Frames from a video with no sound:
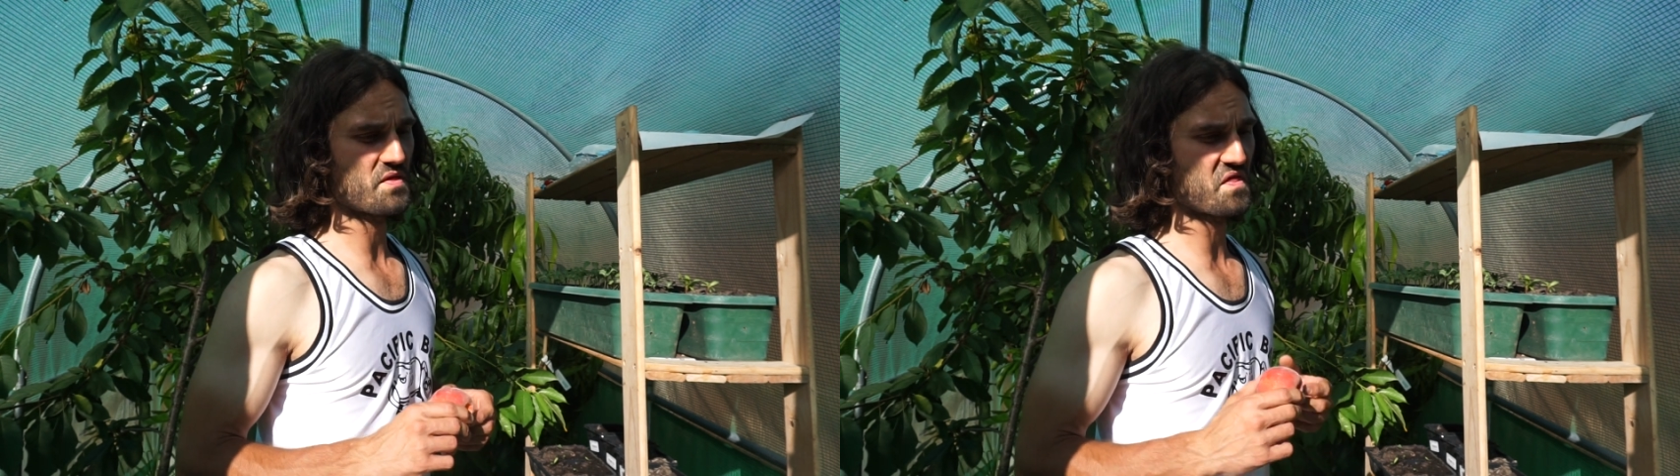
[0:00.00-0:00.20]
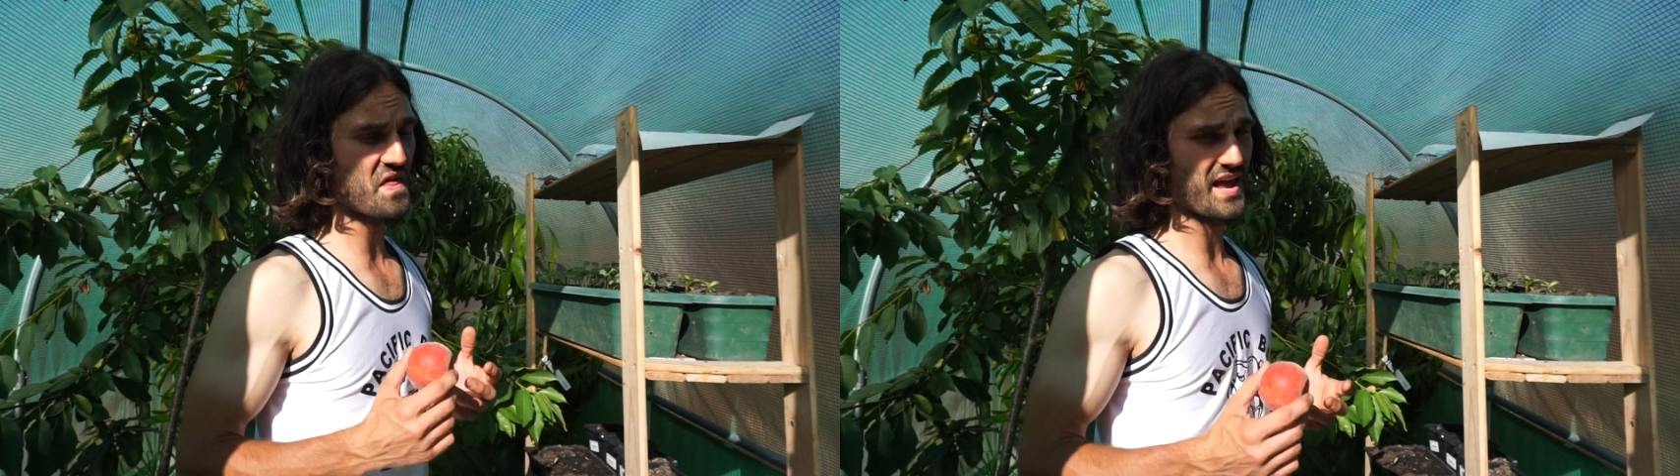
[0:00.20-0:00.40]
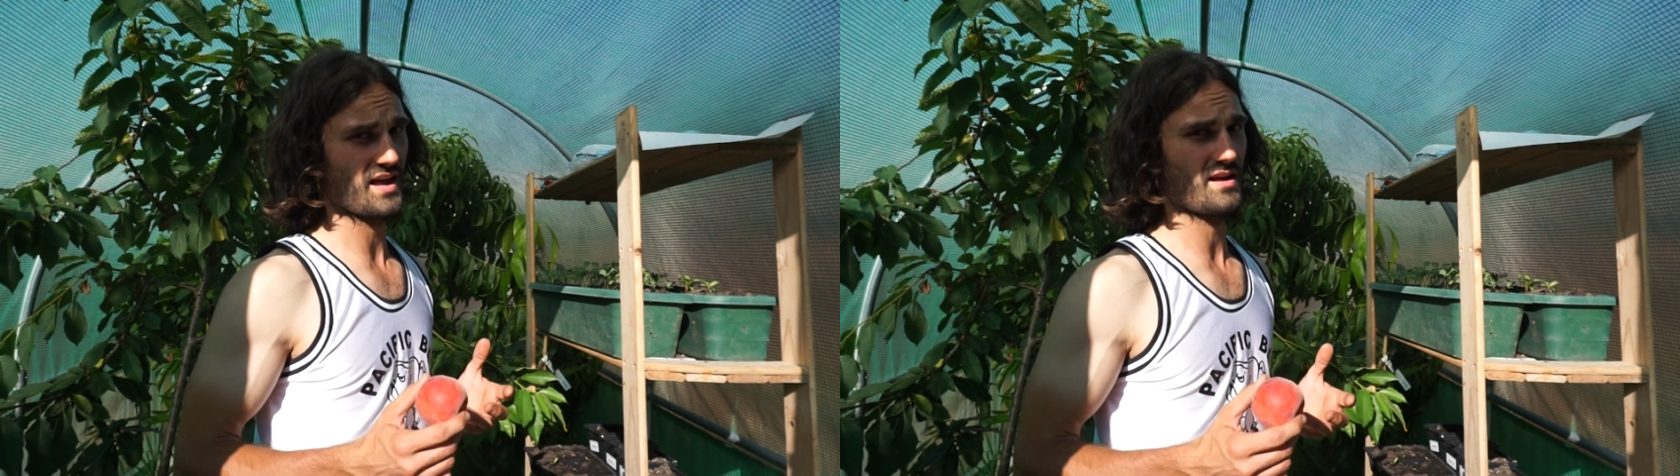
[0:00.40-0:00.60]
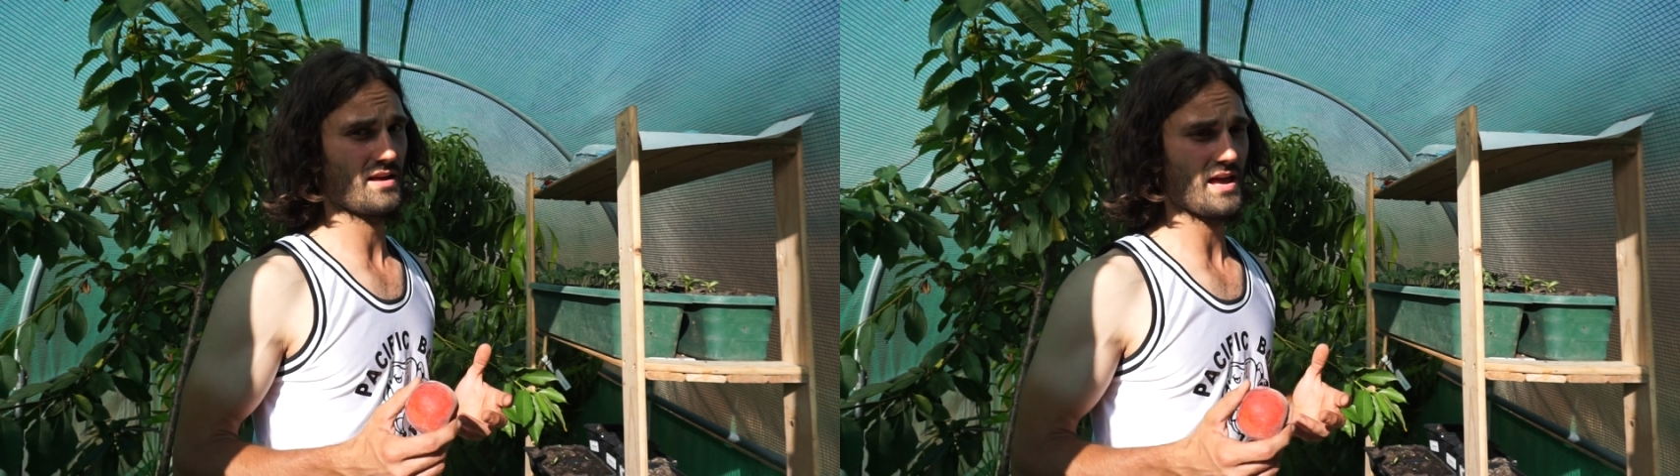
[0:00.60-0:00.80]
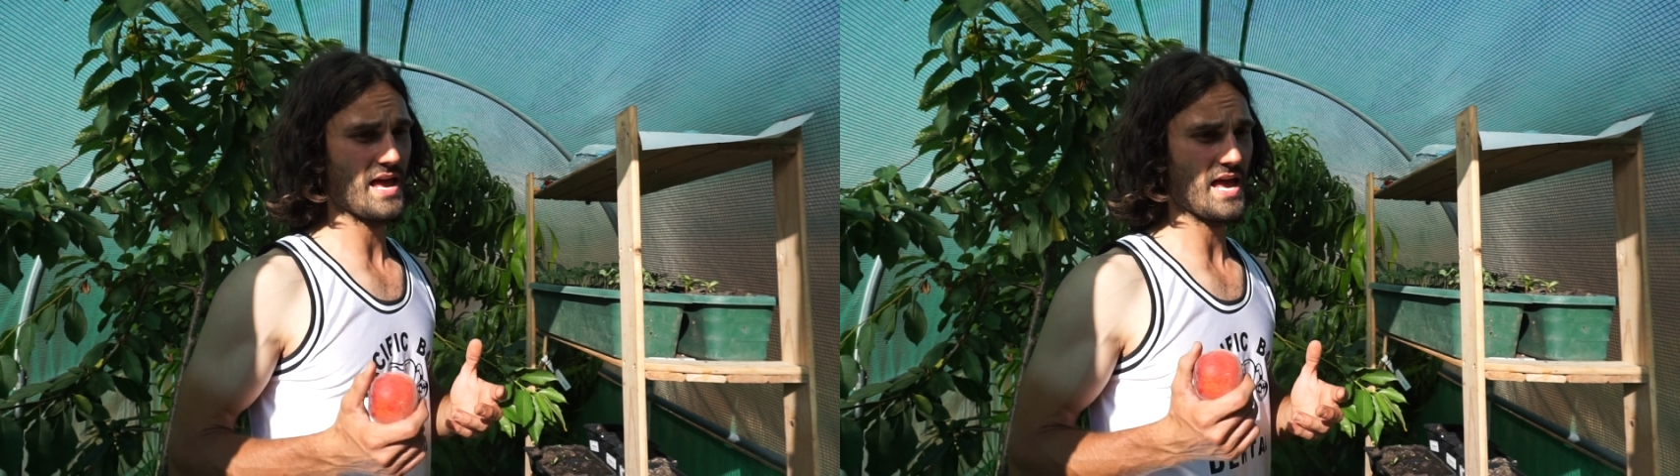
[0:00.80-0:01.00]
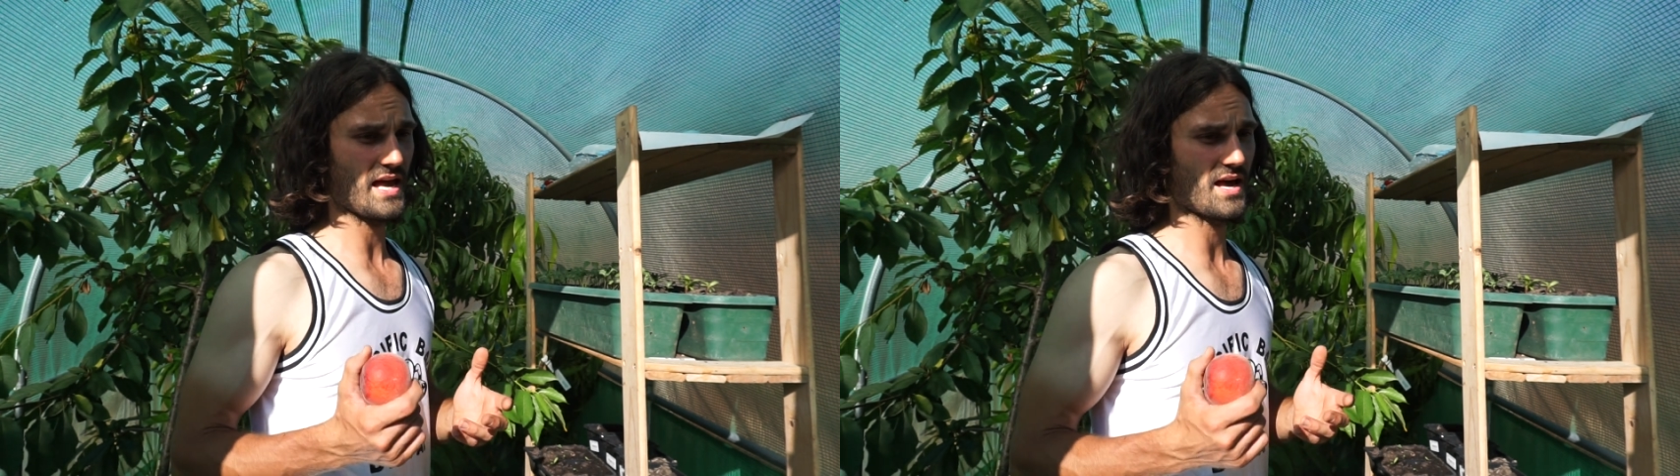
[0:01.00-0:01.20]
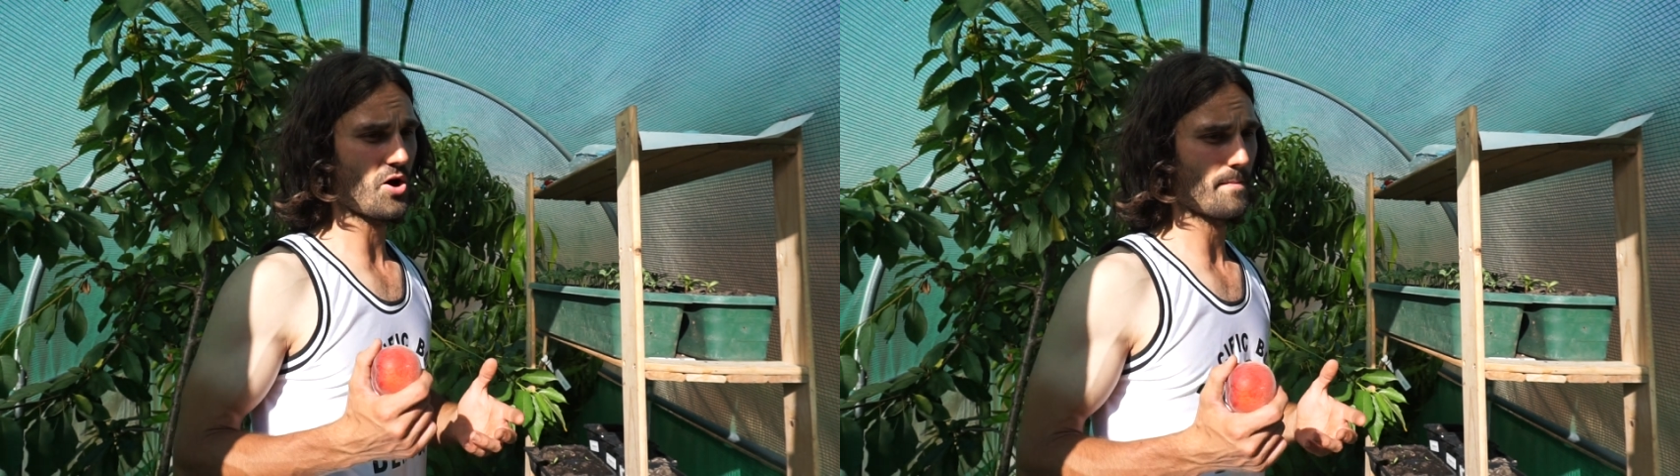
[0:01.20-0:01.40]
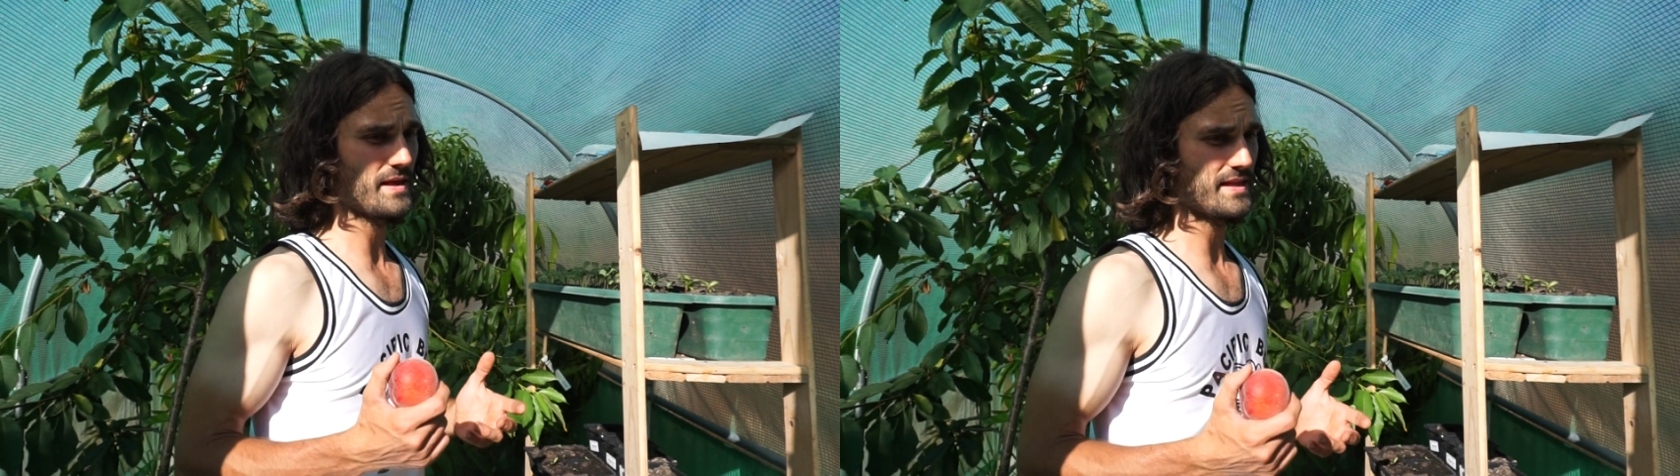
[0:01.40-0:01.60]
think it
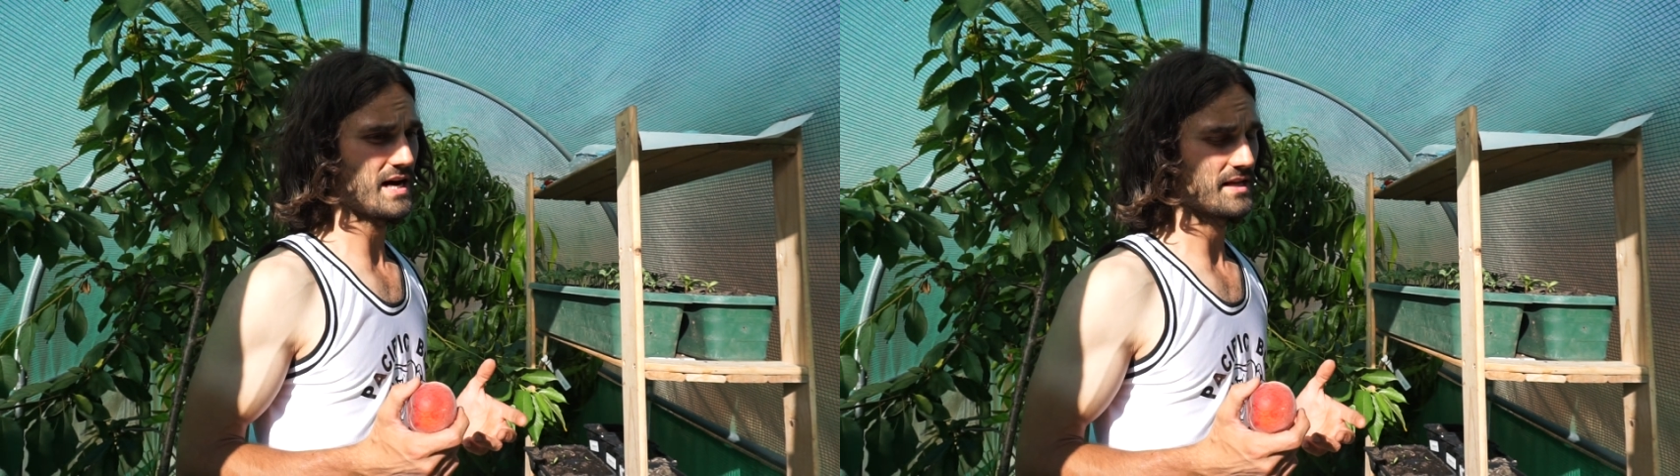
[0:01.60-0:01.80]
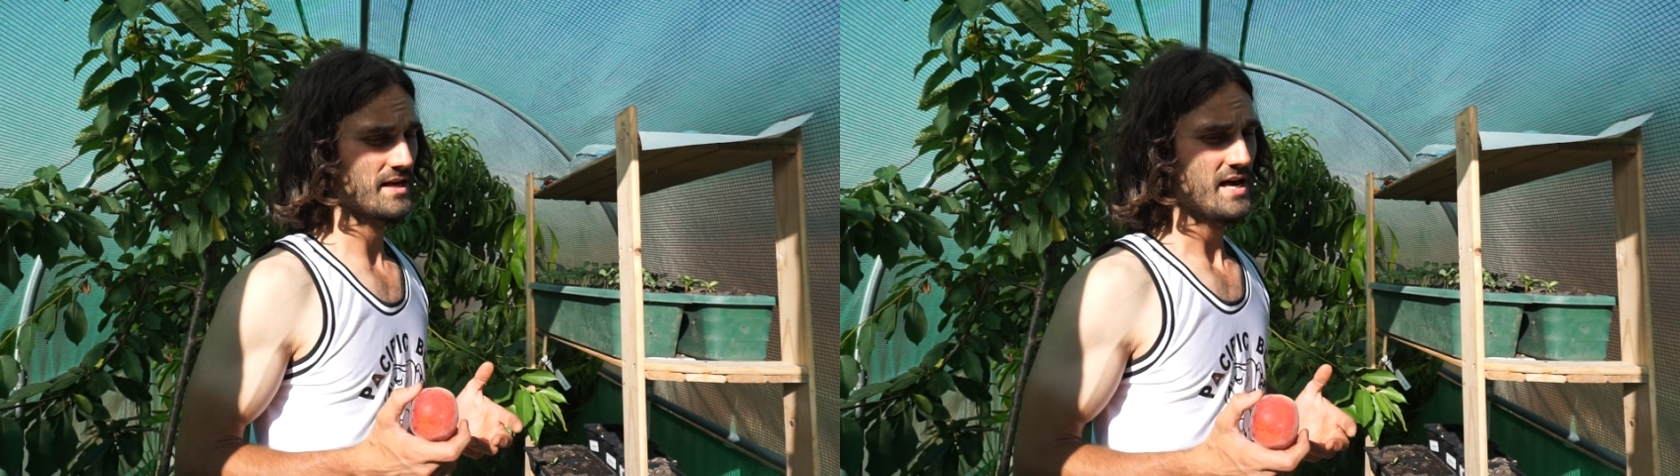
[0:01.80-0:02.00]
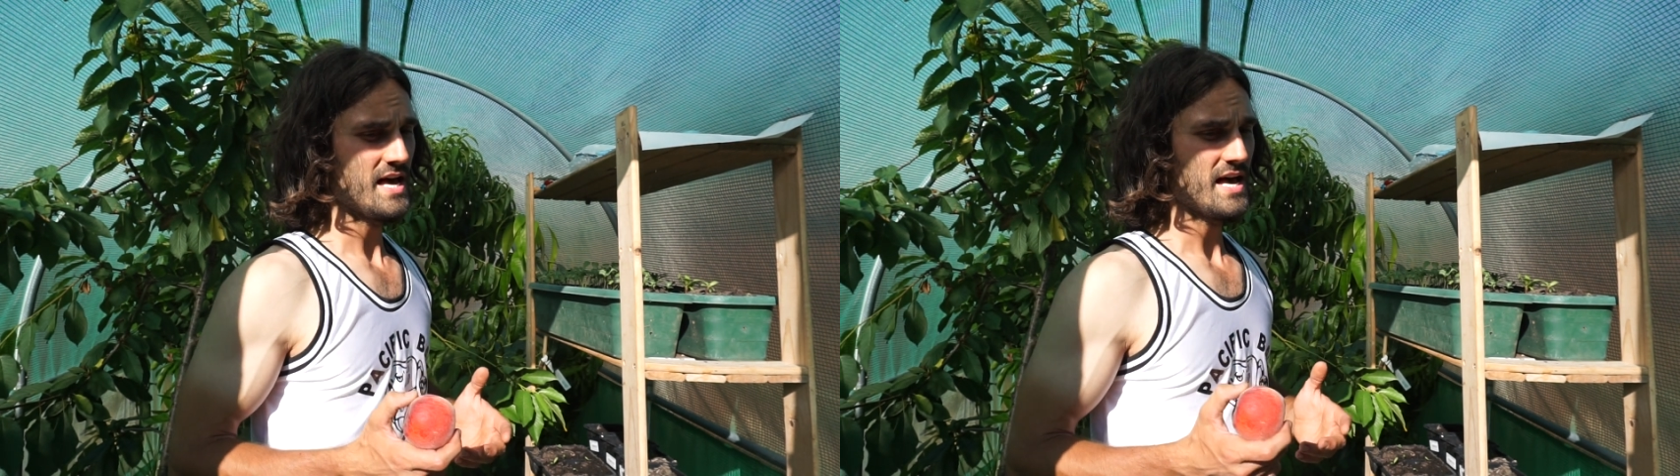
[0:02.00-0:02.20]
can't be done.